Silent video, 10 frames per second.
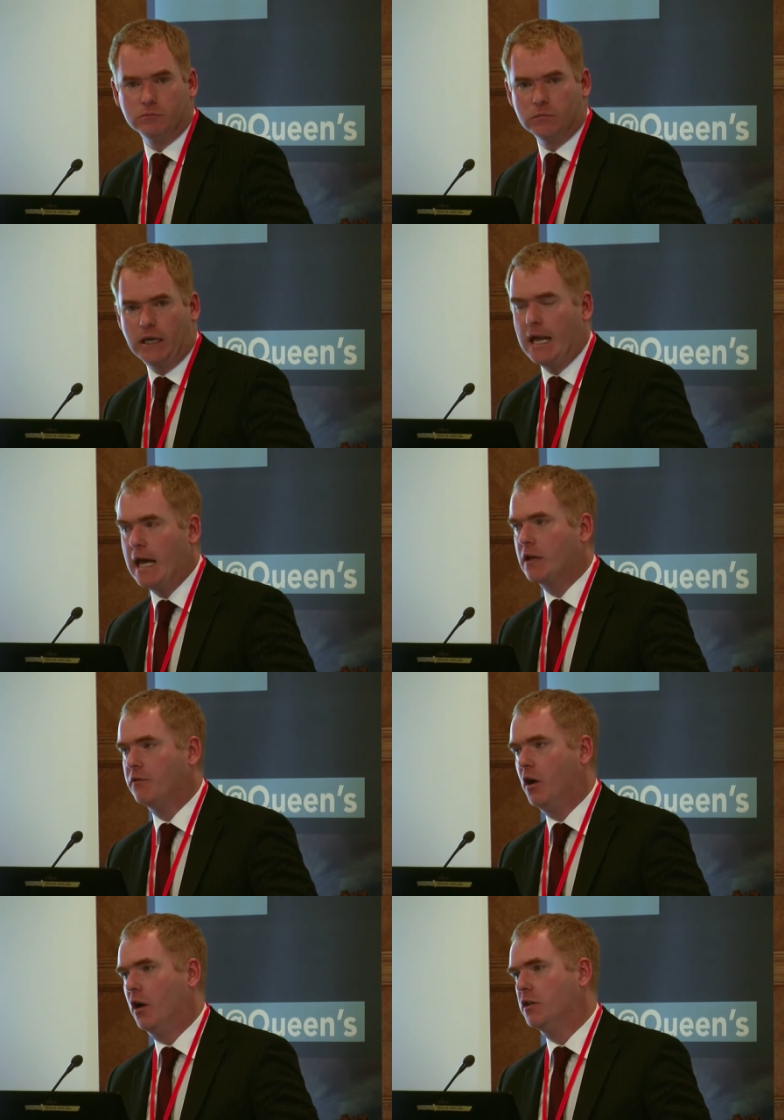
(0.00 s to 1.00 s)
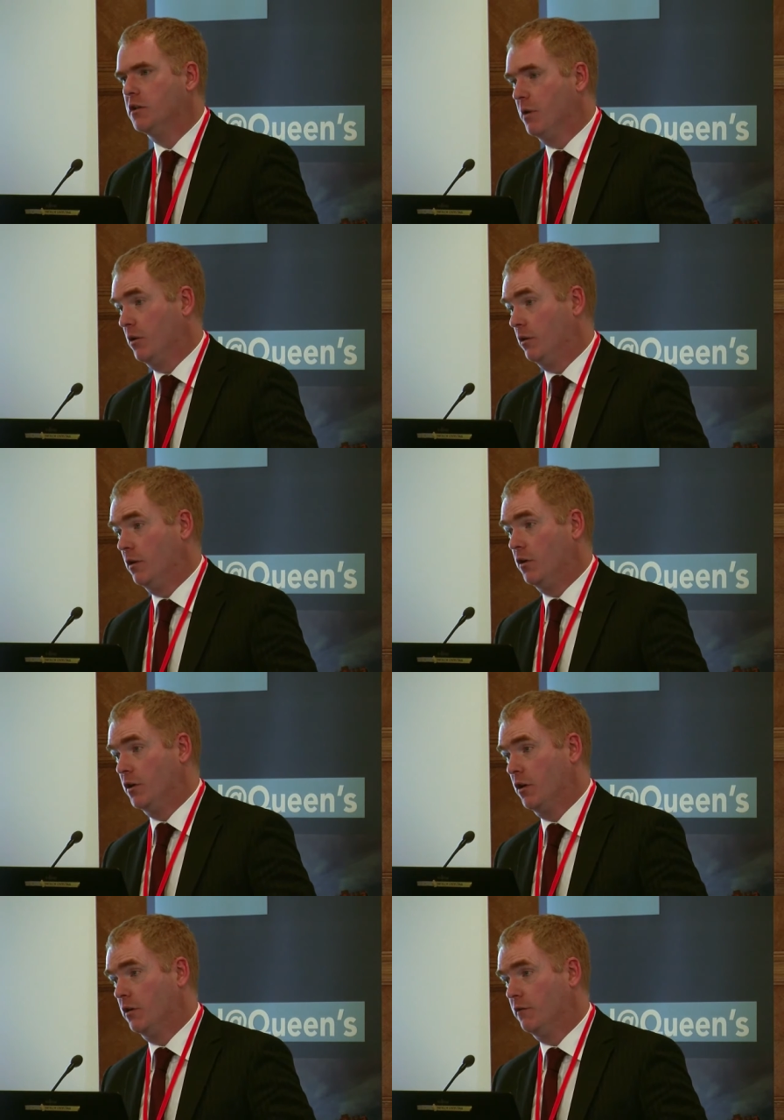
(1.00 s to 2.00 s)
a lack of knowledge about
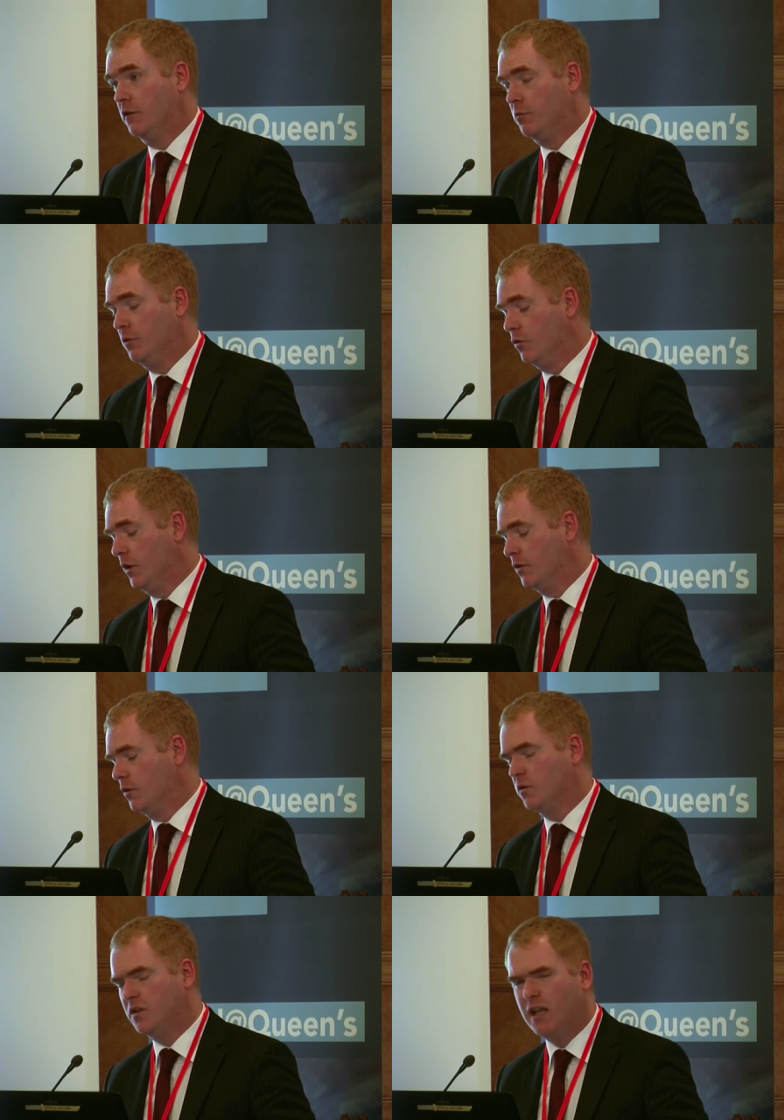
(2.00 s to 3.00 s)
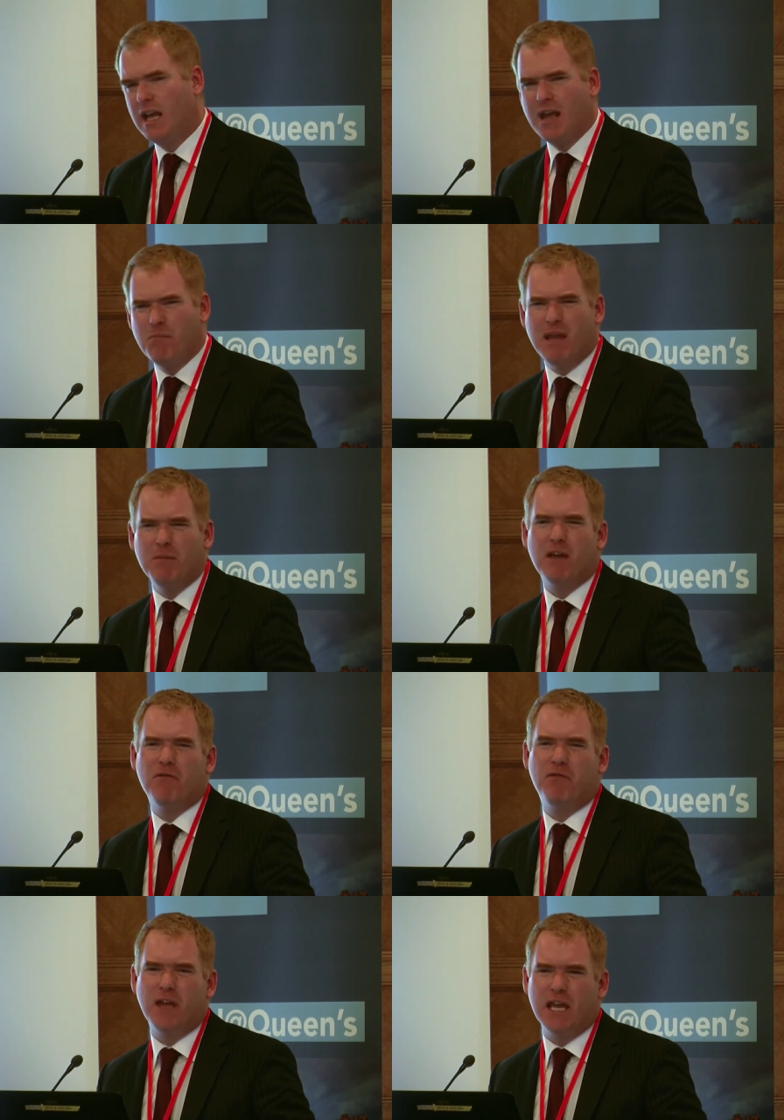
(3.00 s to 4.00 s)
alternative dispute resolution, maybe a
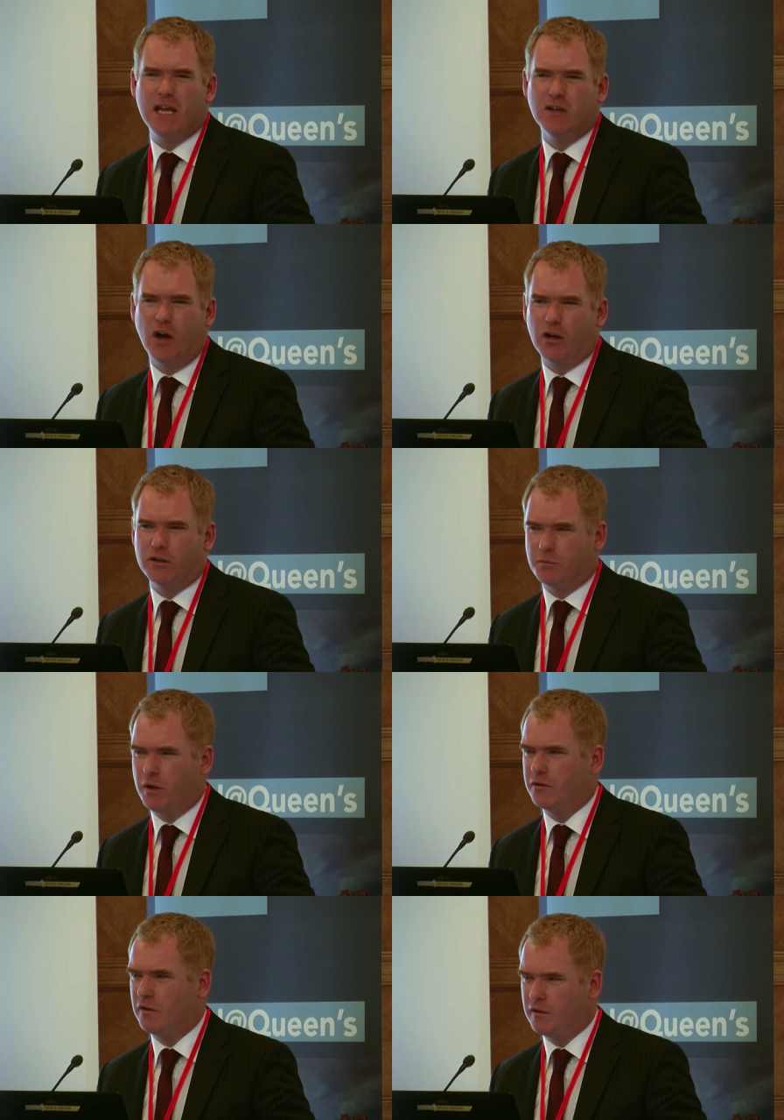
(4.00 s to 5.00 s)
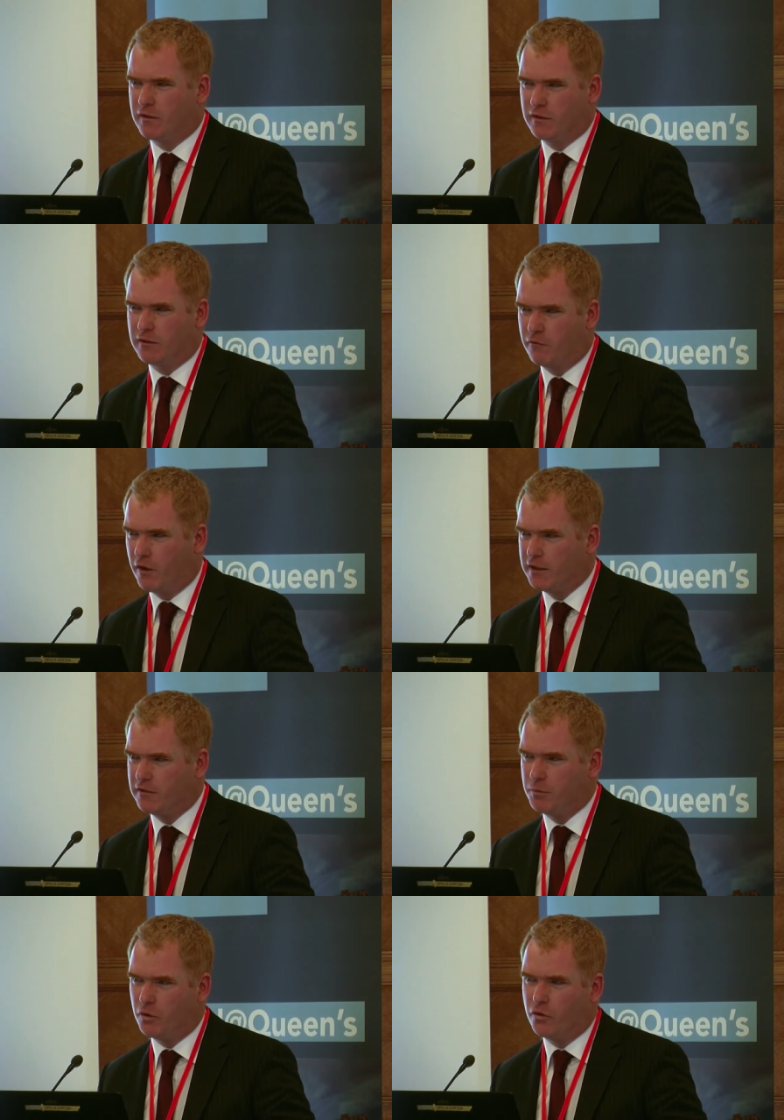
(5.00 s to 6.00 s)
vague knowledge about citizens' advice
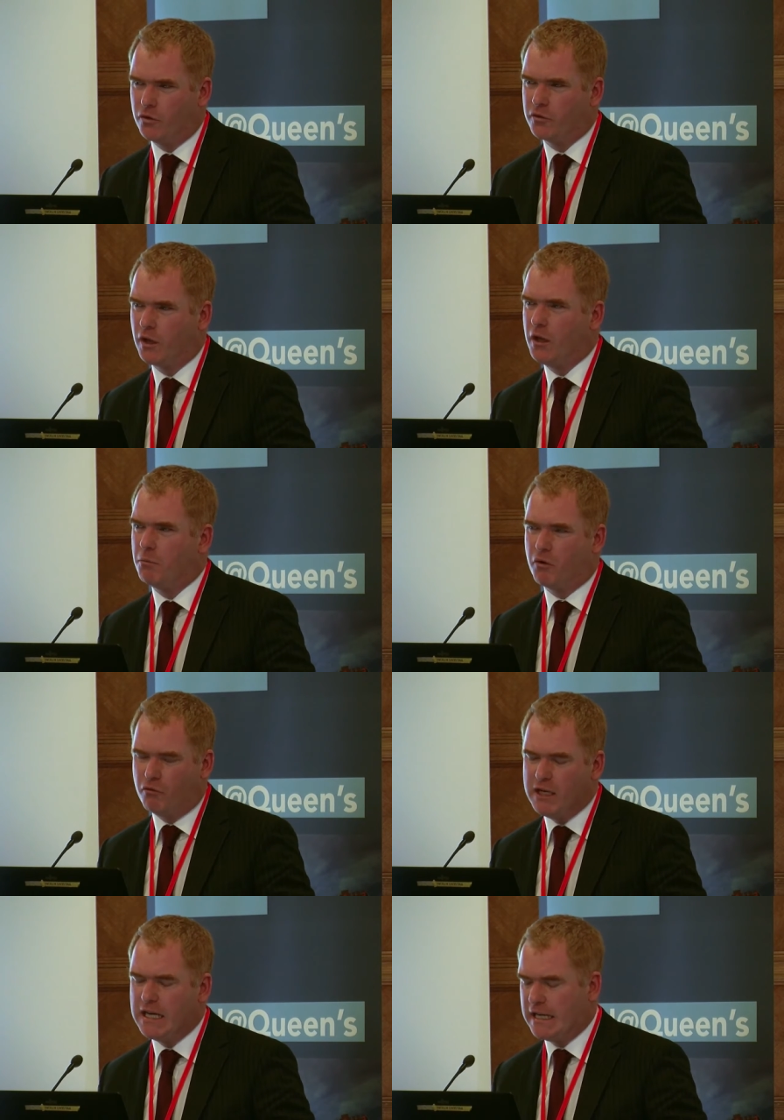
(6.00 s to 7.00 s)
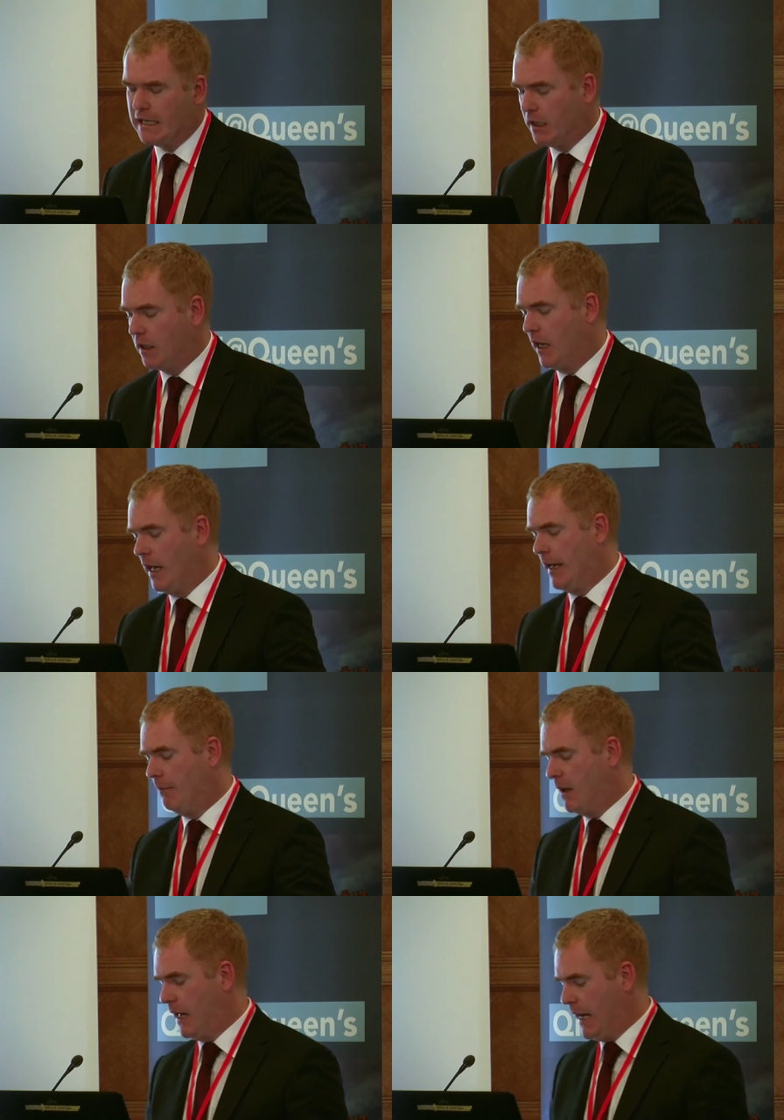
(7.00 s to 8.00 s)
bureaus, but really
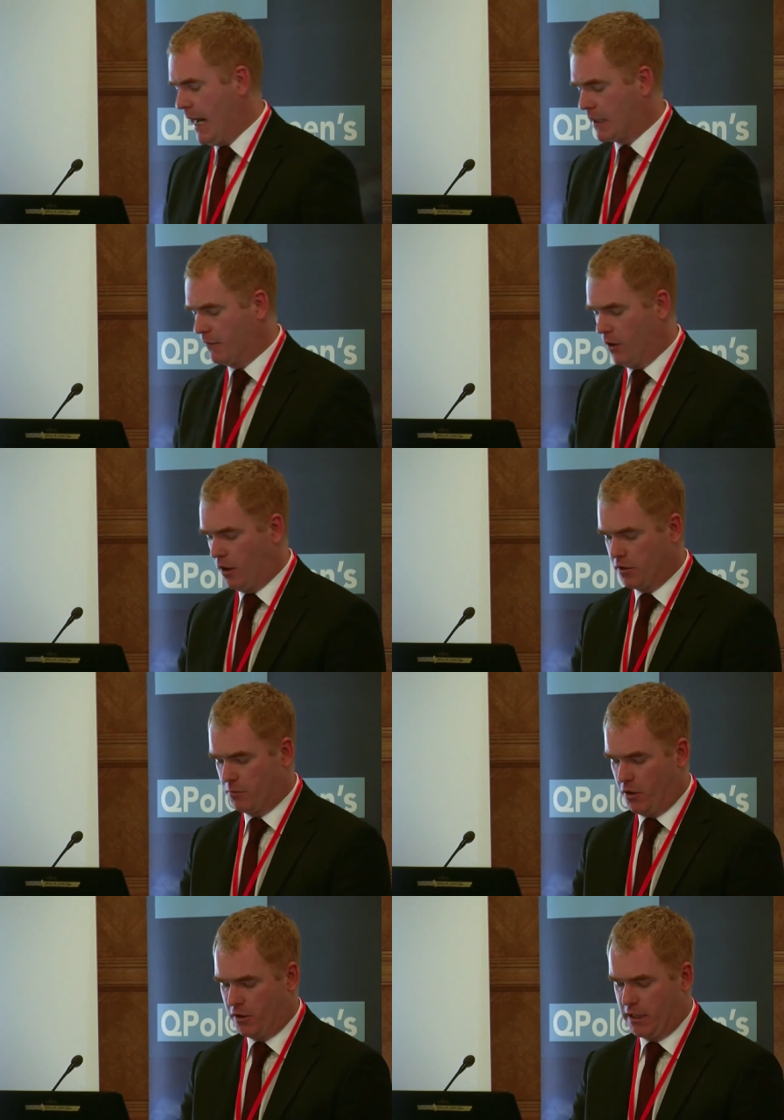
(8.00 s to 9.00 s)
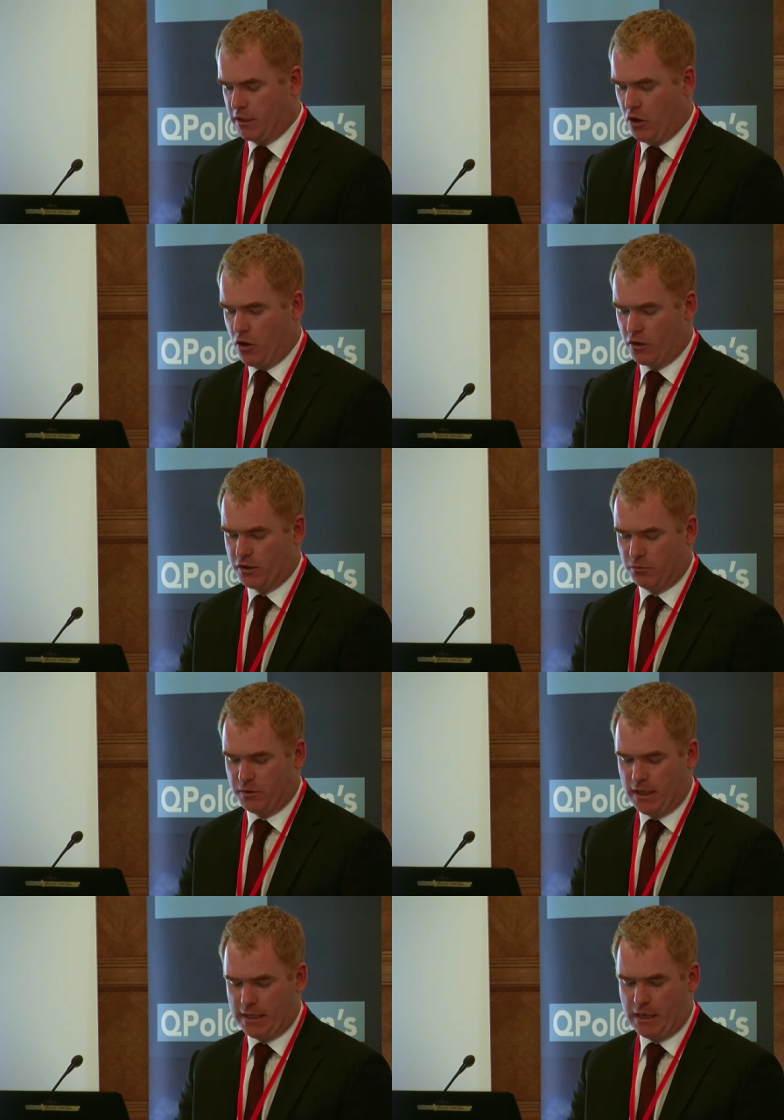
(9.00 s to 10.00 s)
a lack of knowledge about ADR,
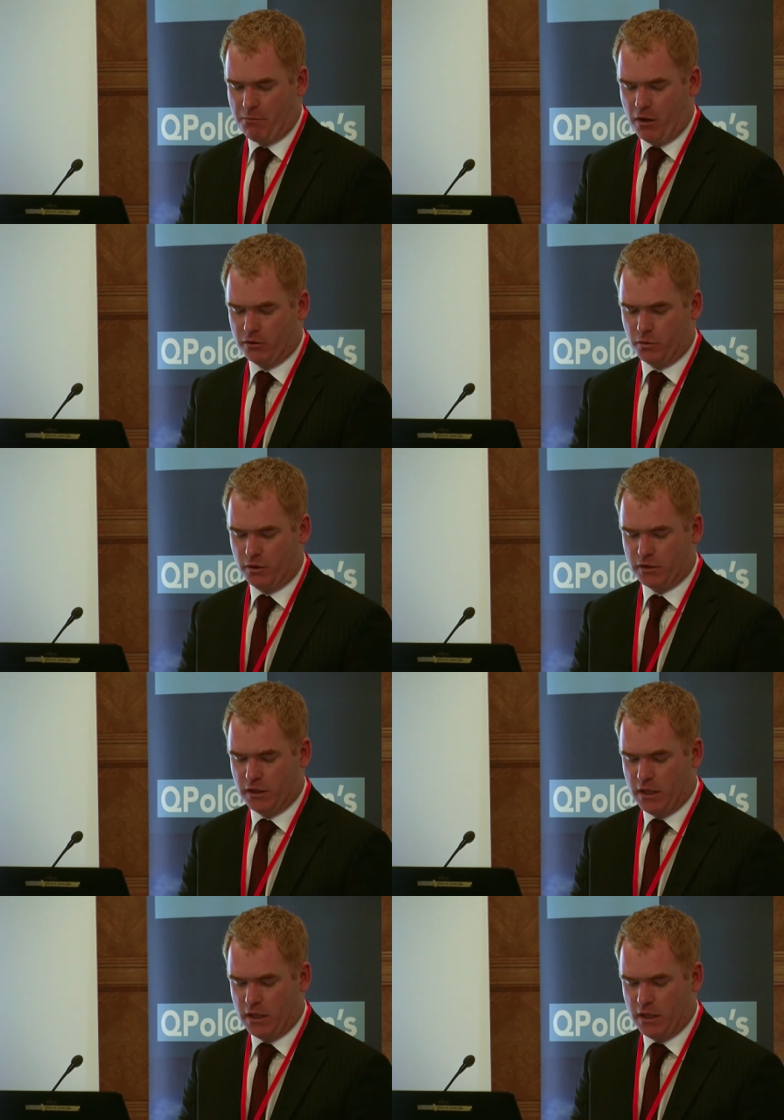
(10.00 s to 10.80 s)
something that came out to us